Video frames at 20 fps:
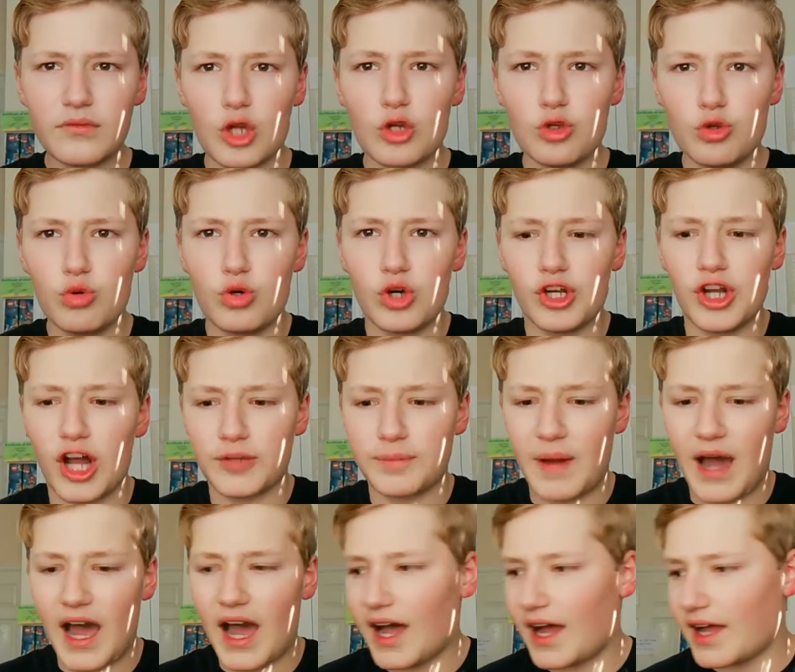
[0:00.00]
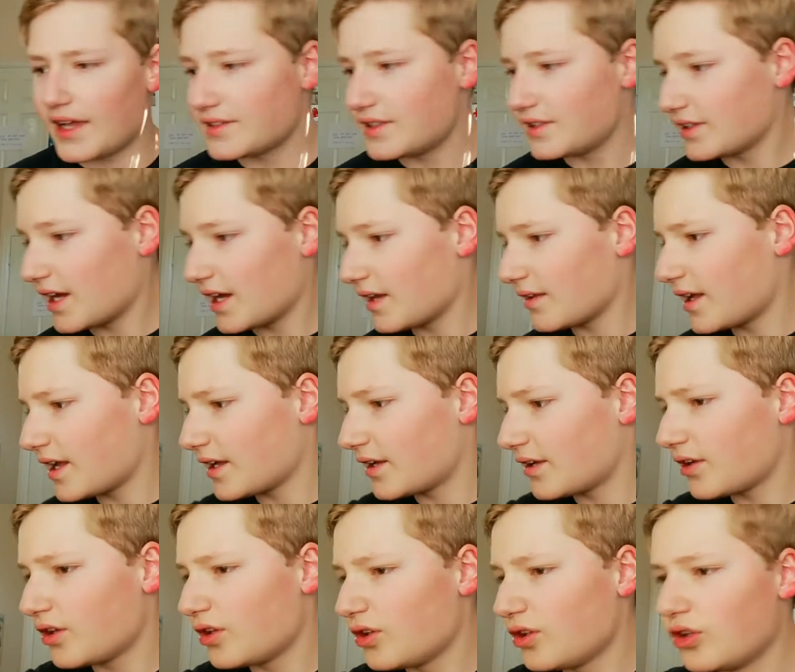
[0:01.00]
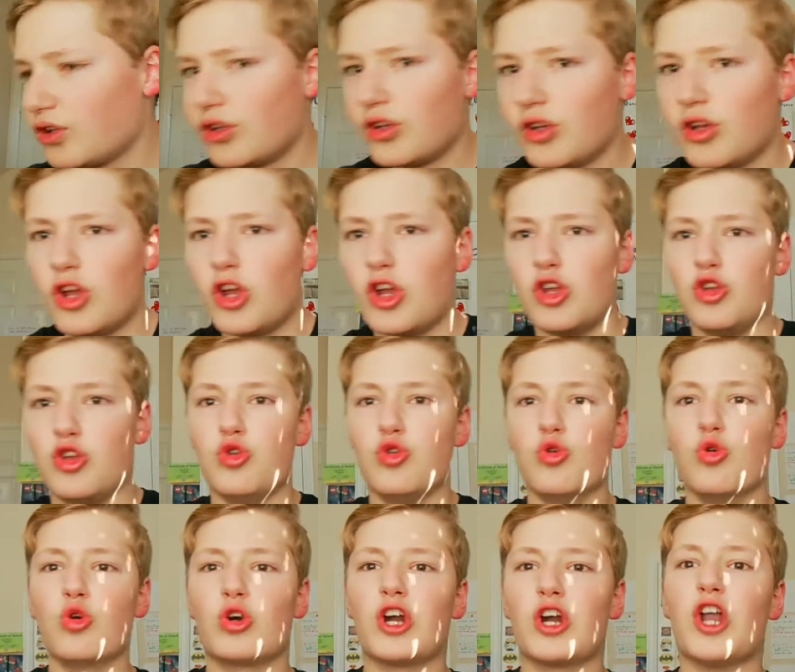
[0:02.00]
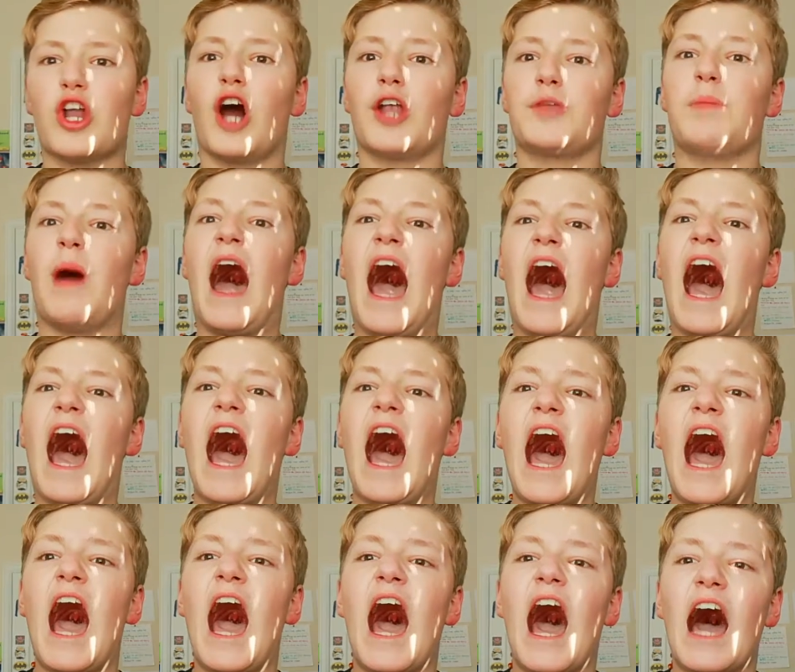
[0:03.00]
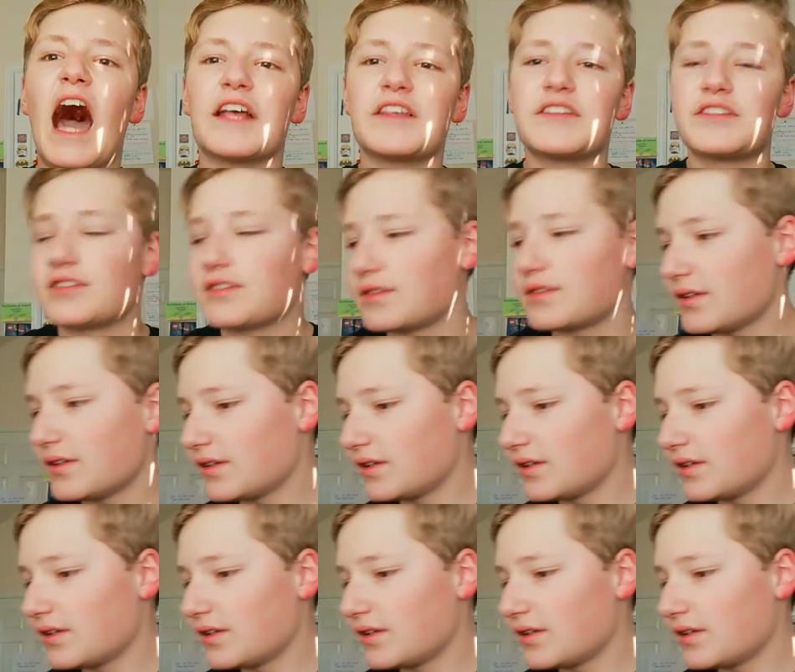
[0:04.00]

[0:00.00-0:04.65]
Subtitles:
You cannot pass. It's kind of like, you cannot pass.